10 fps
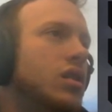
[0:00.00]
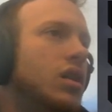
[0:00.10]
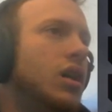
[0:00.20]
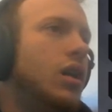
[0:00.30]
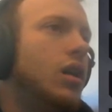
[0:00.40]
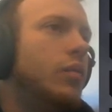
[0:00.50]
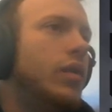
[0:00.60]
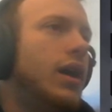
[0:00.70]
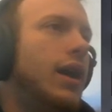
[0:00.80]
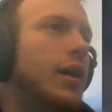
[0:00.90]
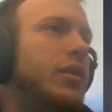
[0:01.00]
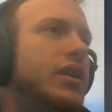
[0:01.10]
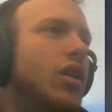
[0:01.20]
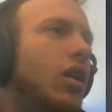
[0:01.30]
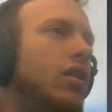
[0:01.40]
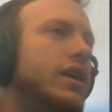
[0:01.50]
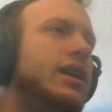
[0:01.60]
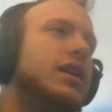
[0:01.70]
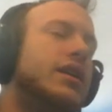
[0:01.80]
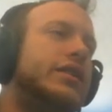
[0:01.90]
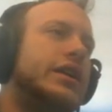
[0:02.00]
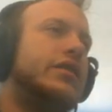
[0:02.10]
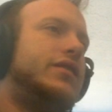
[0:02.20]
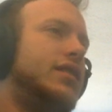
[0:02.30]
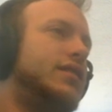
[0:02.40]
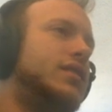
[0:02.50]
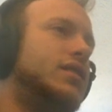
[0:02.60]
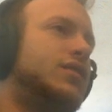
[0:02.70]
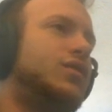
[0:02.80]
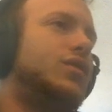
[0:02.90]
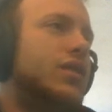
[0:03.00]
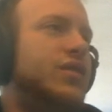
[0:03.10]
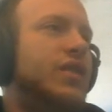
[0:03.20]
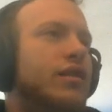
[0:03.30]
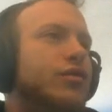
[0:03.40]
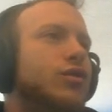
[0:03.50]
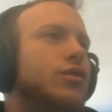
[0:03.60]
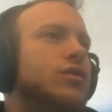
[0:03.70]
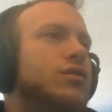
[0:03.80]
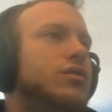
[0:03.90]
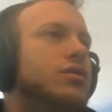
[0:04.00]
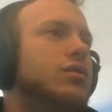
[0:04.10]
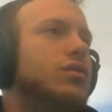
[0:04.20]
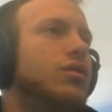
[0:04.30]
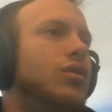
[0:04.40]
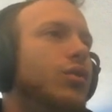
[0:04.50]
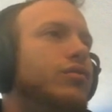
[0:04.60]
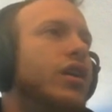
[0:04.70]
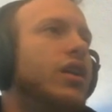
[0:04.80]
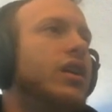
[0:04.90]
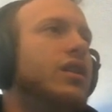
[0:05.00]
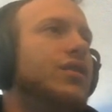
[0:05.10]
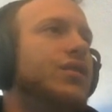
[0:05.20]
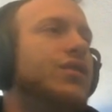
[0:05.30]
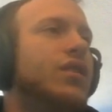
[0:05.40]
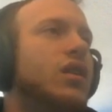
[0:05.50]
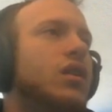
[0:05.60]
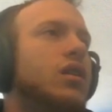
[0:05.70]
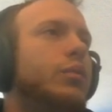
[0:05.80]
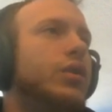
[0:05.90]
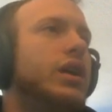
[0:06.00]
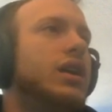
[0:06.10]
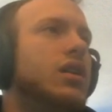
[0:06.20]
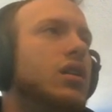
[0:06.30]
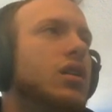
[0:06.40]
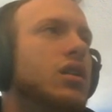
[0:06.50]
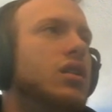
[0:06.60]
I mean, calling I think is sort of the safer, lower variance play here.